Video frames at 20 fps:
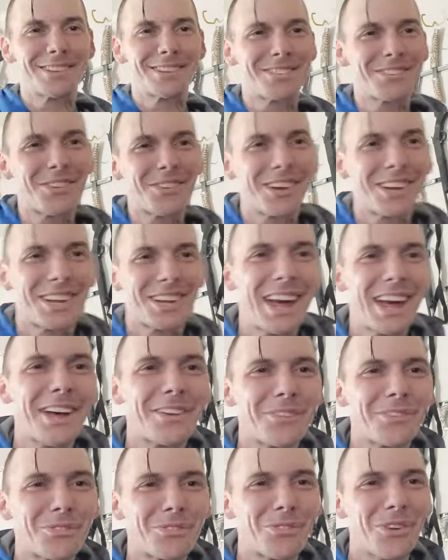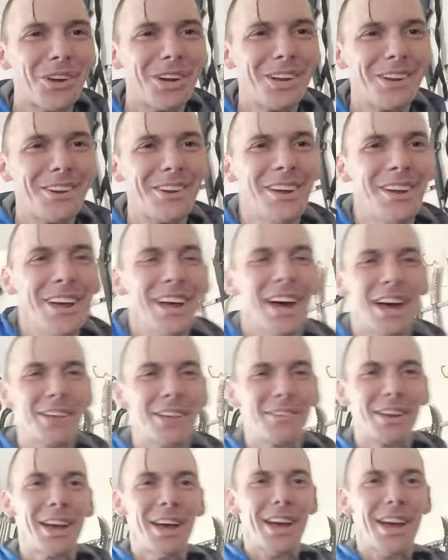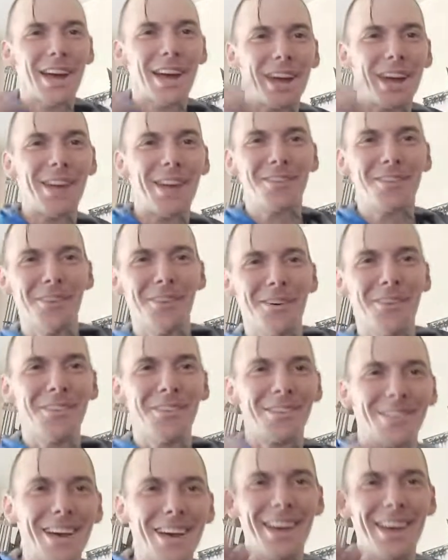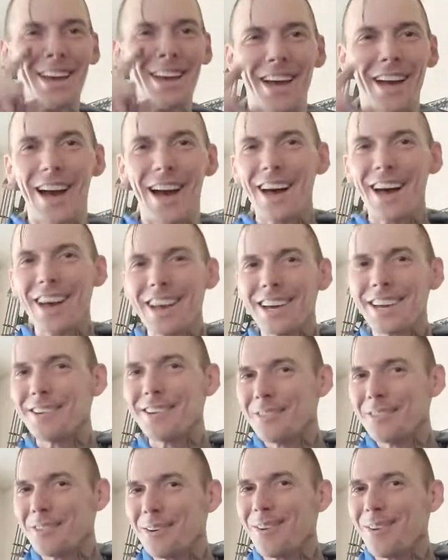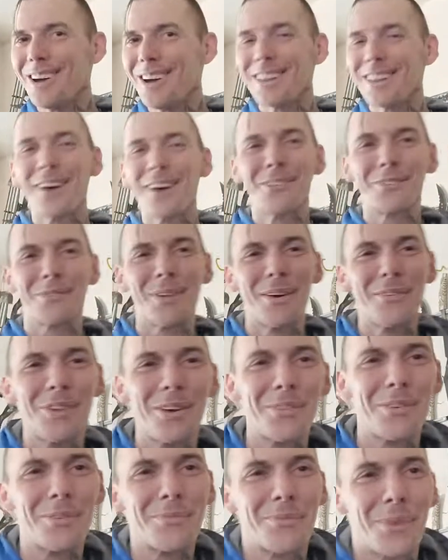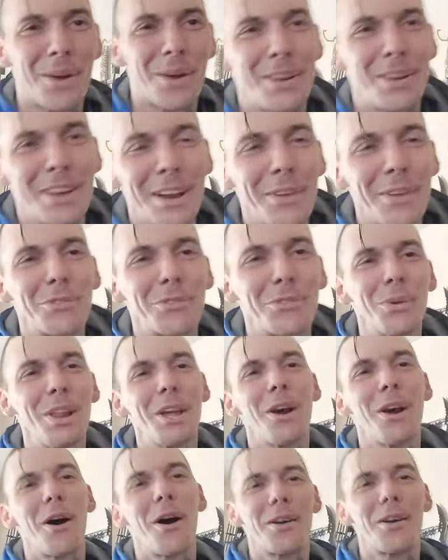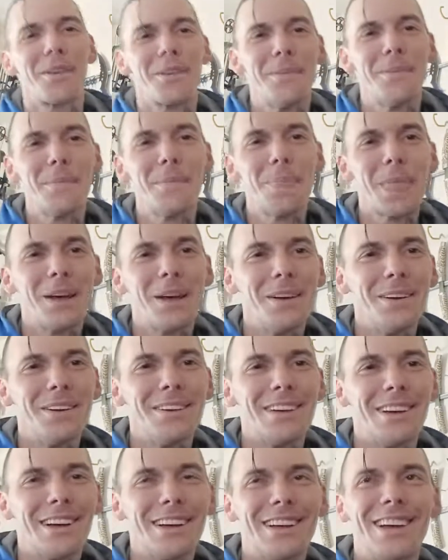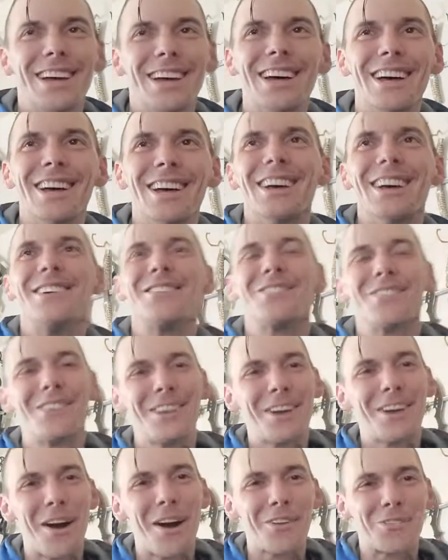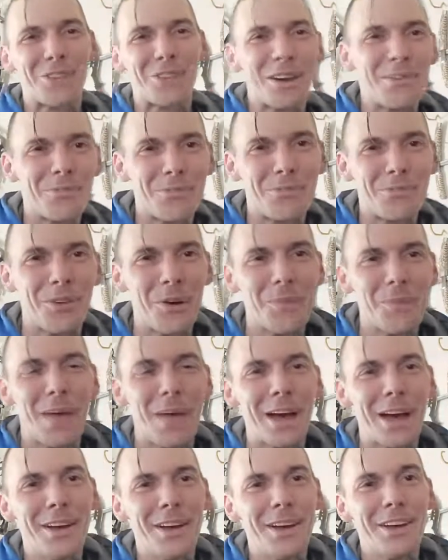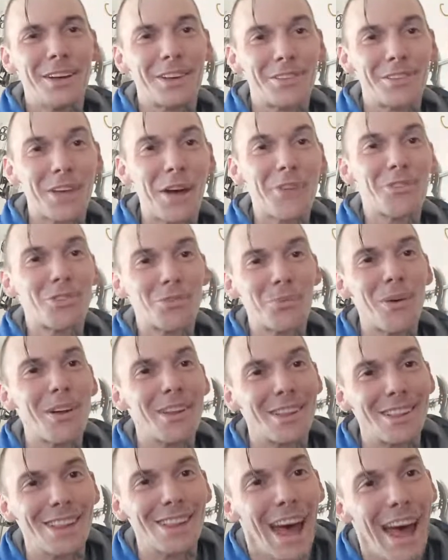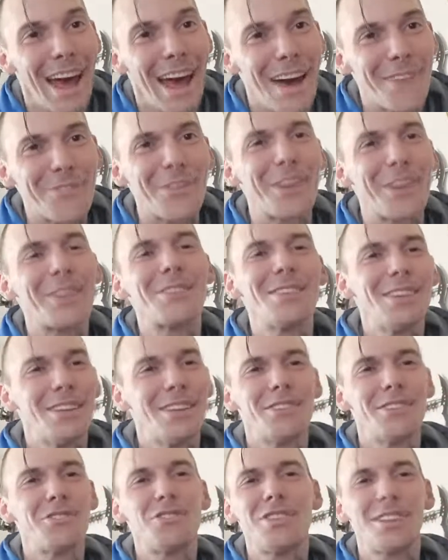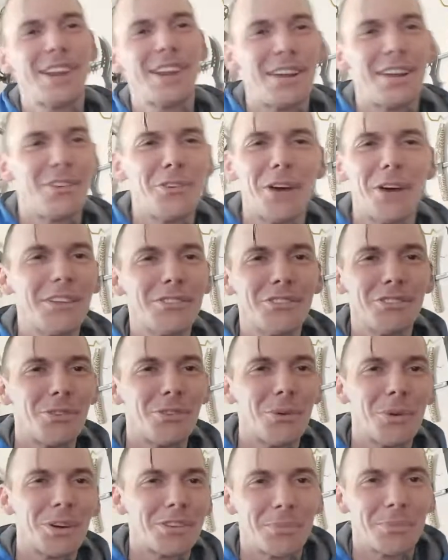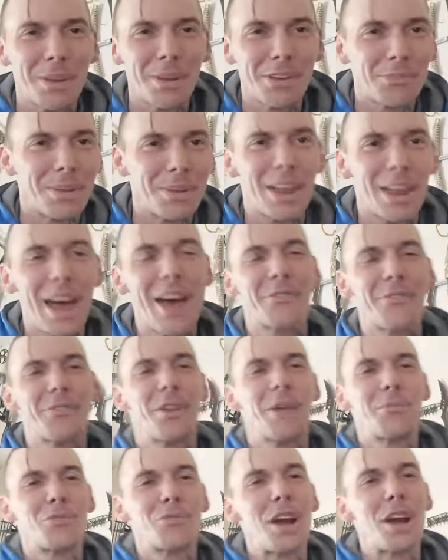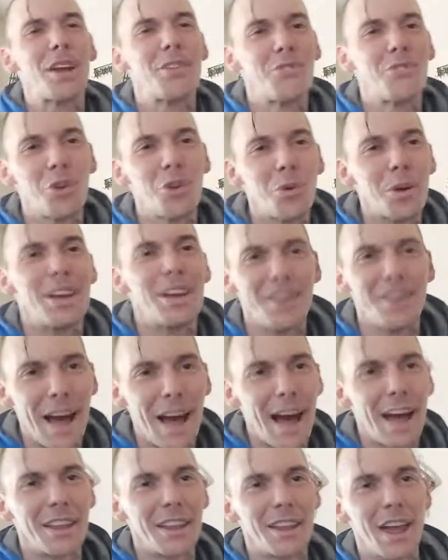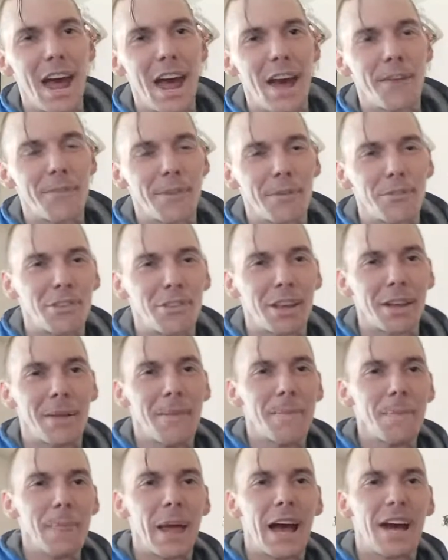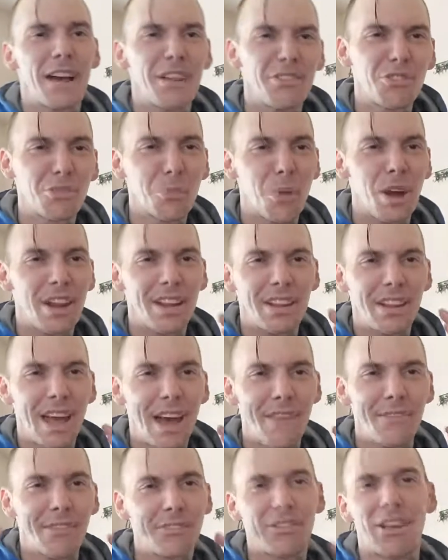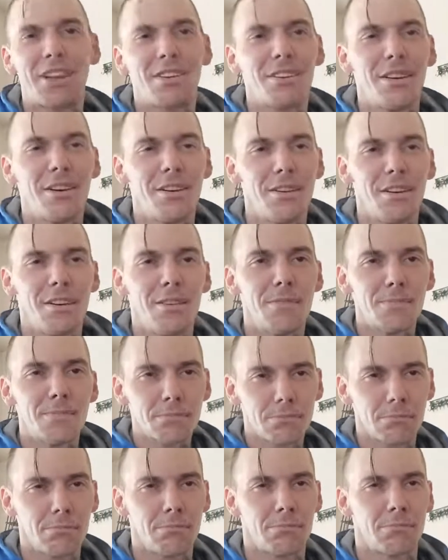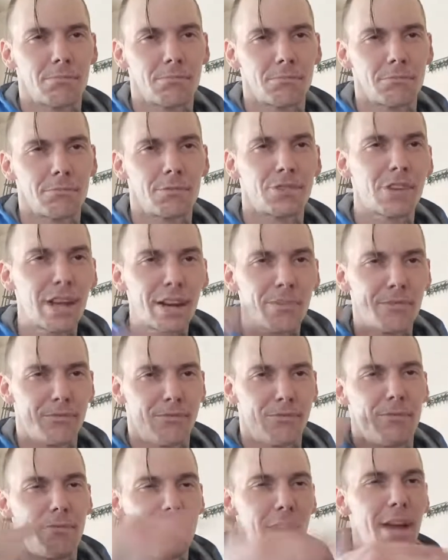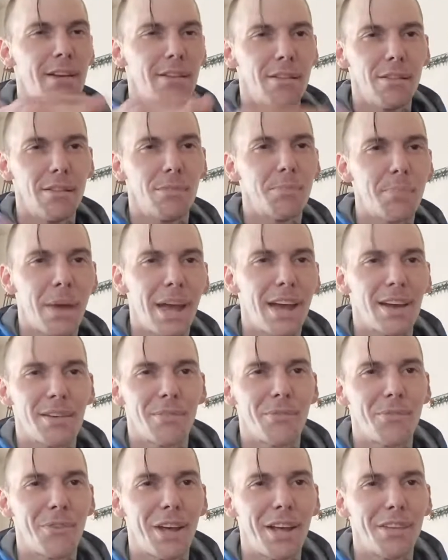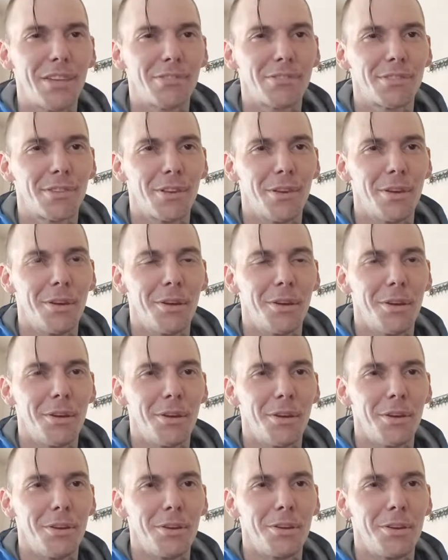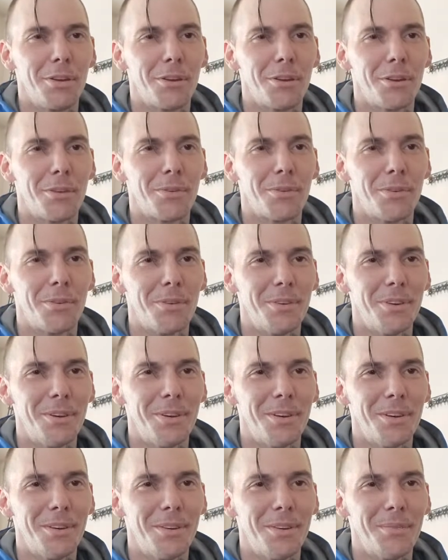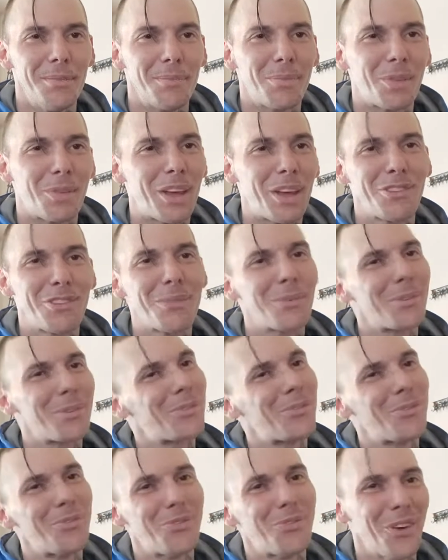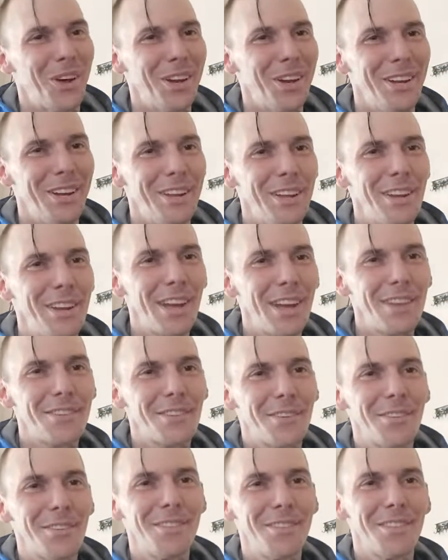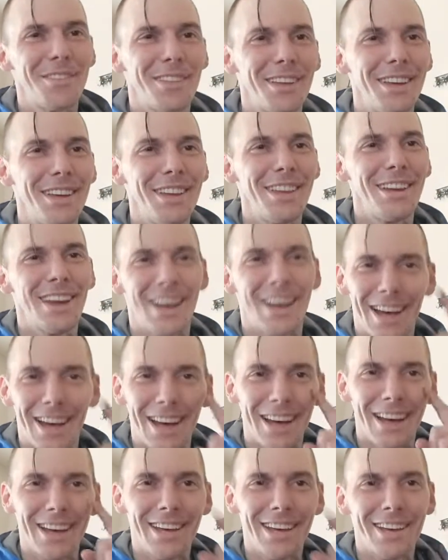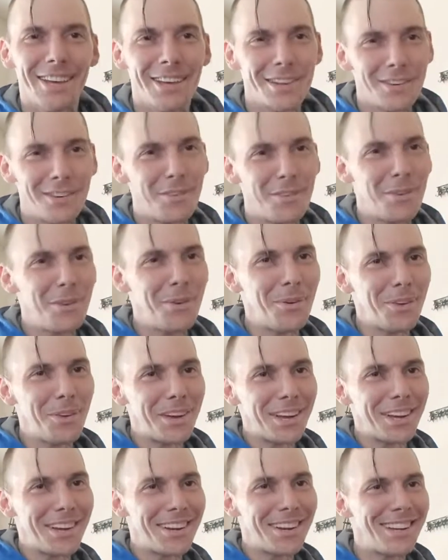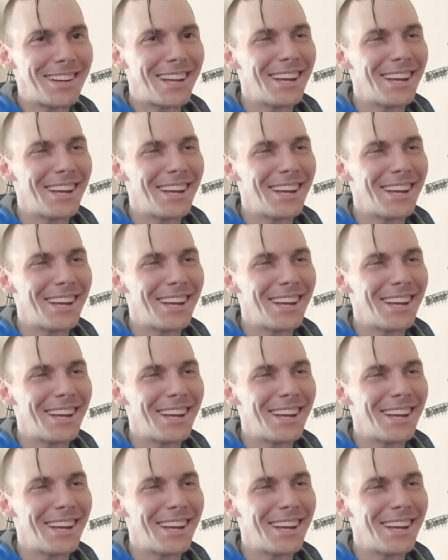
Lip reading: like, that was funny, dude. I was like, and I don't think I can do it. That was my favorite part. And it was really hard. It was really hard trying to film that because I just want to laugh. The shit that I do, I just do it because it makes me laugh, and I'm trying to do it and not laugh. And I'm just like, I just wanted to have this like, just kind of deadpan face, you know. That shit was funny, dude. I don't think I can do it.